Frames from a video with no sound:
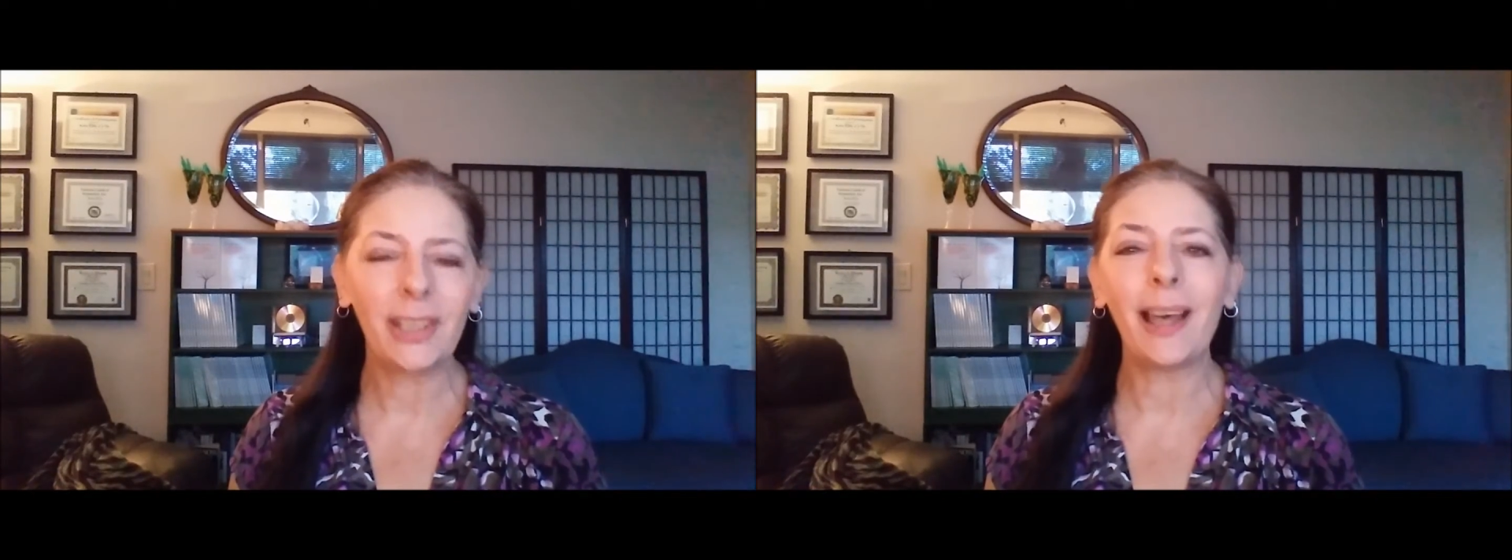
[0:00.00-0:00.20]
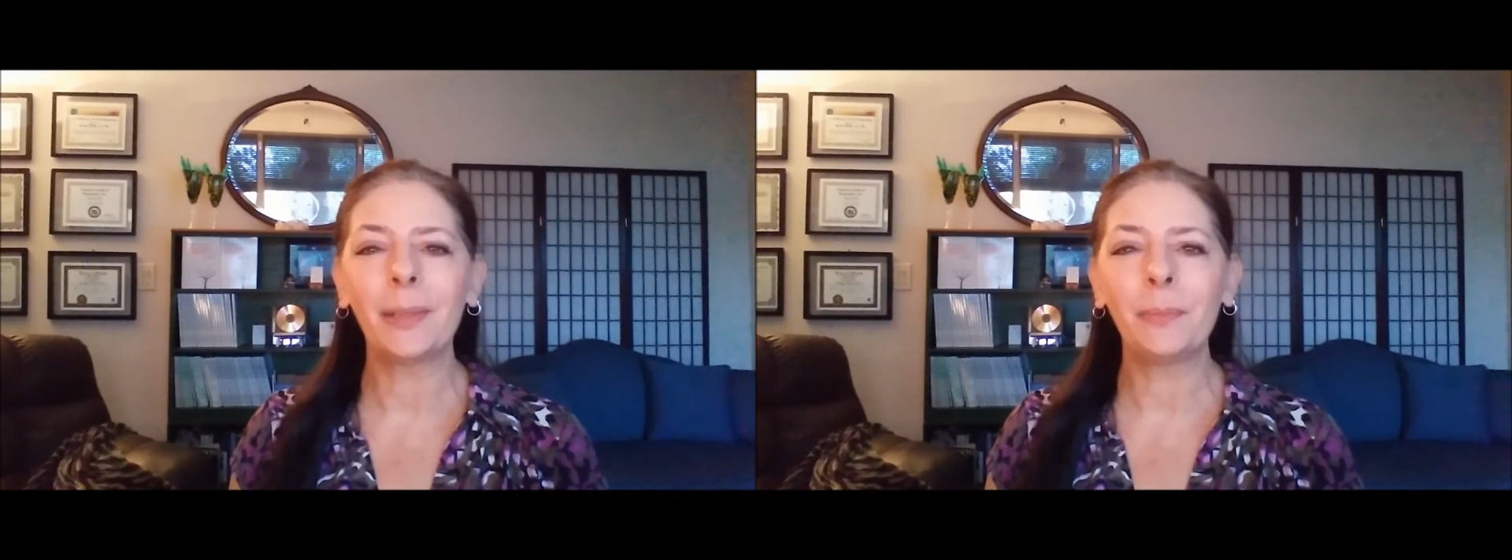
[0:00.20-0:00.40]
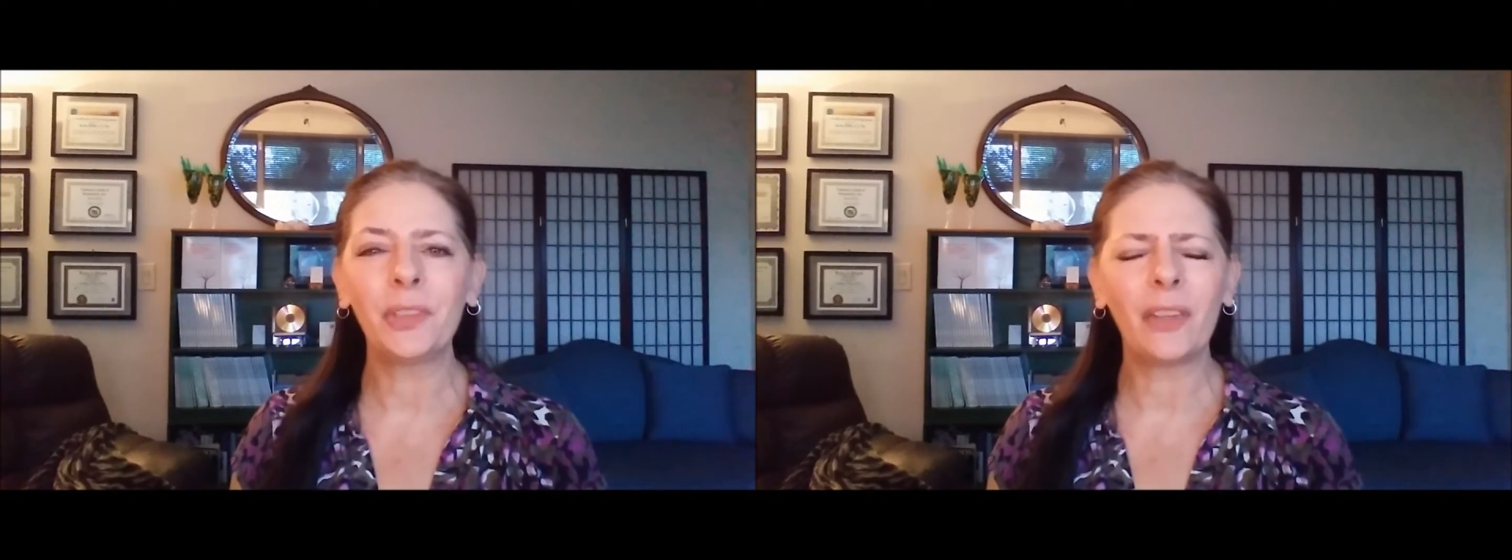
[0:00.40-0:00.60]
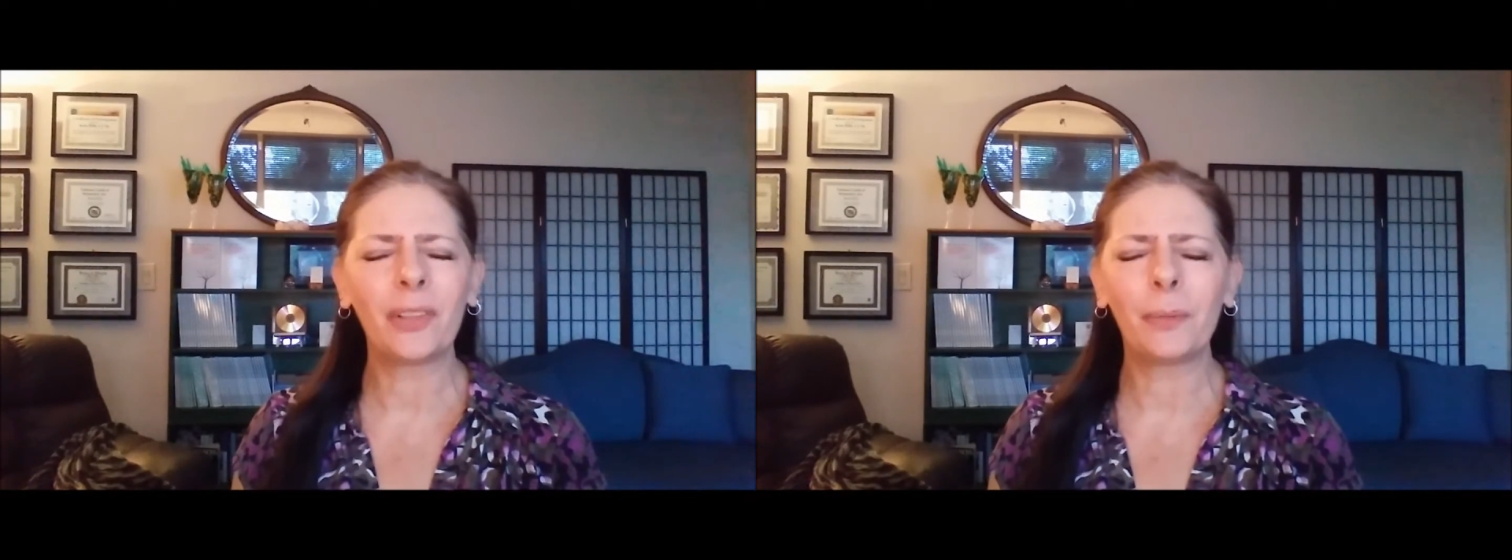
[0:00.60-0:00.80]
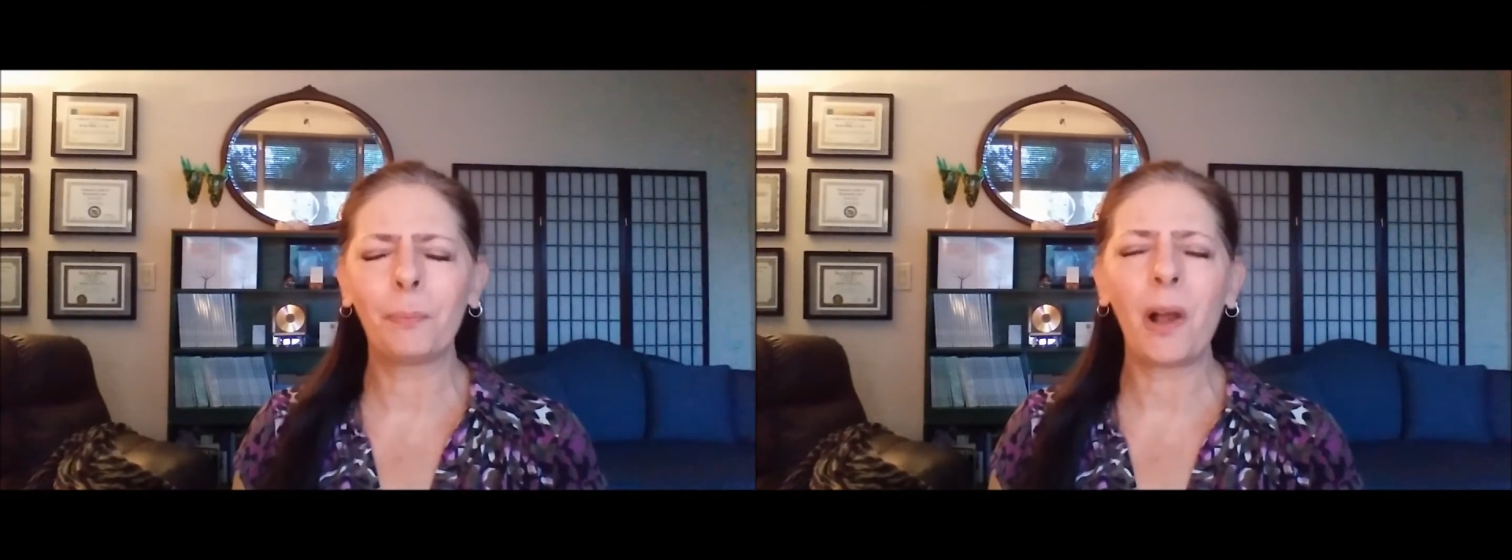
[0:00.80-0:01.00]
He got himself
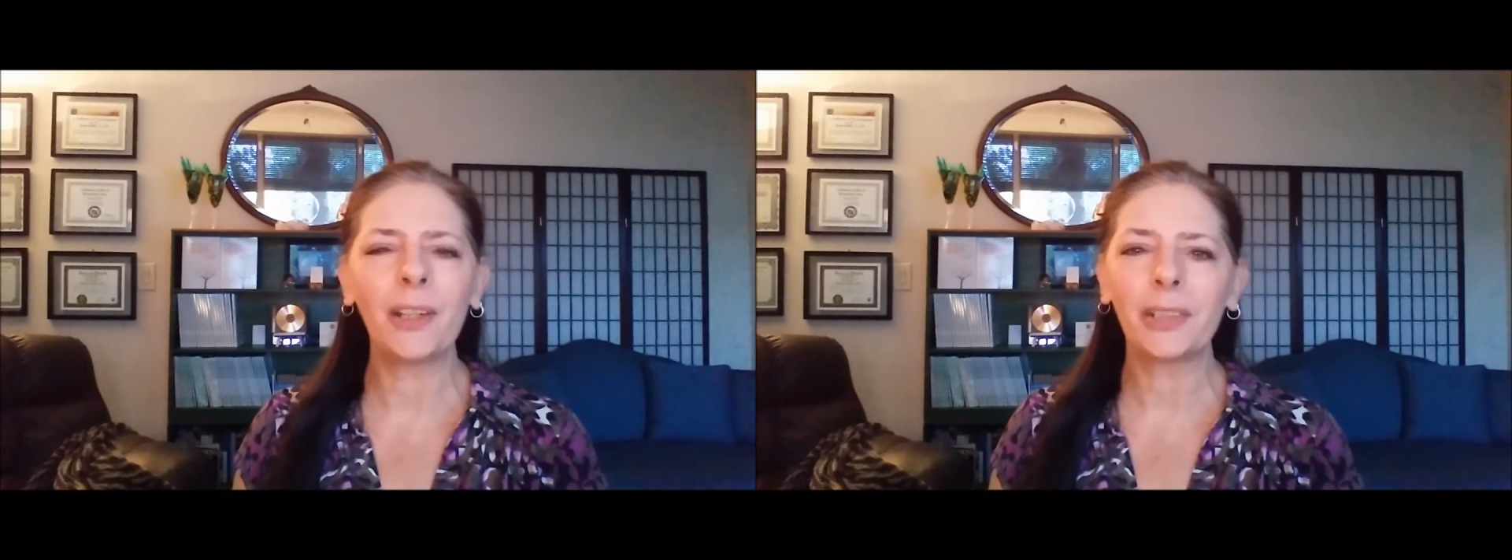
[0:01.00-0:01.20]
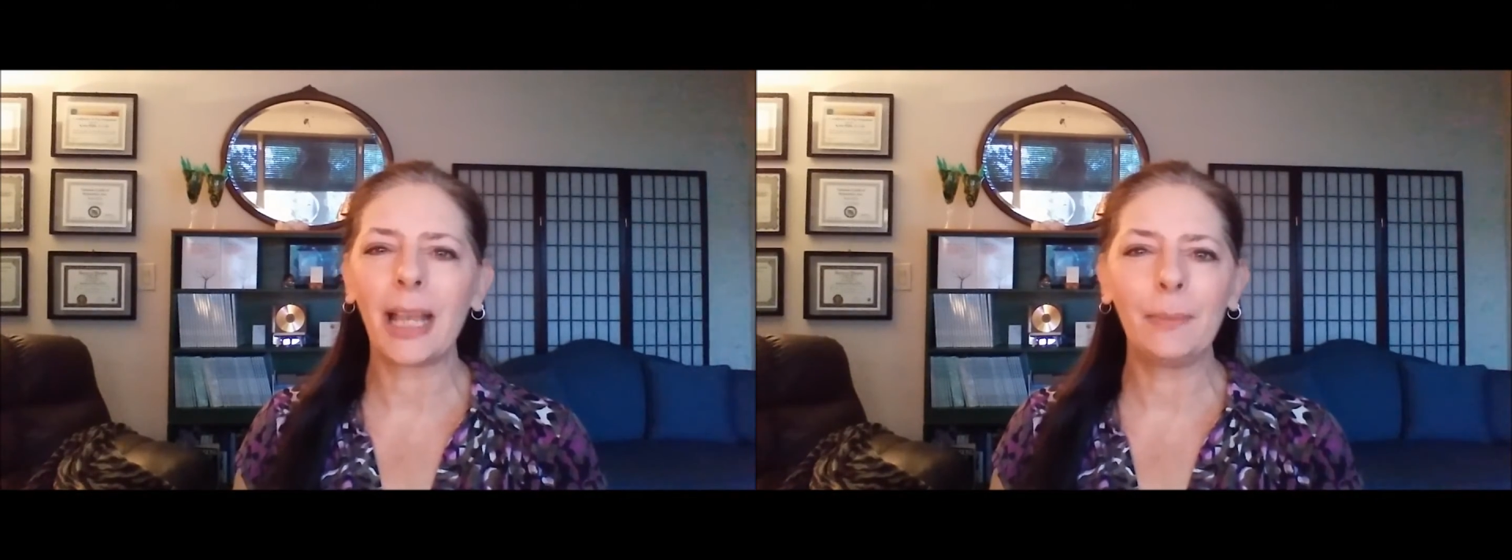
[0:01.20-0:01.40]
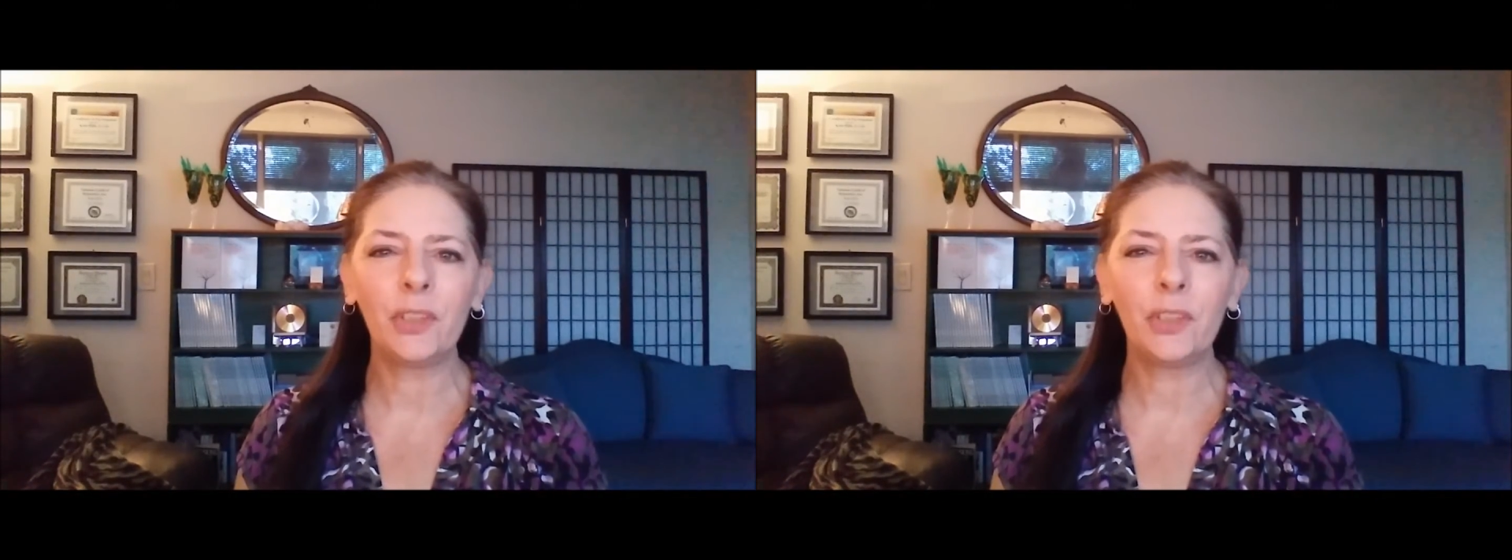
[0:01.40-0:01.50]
a part-time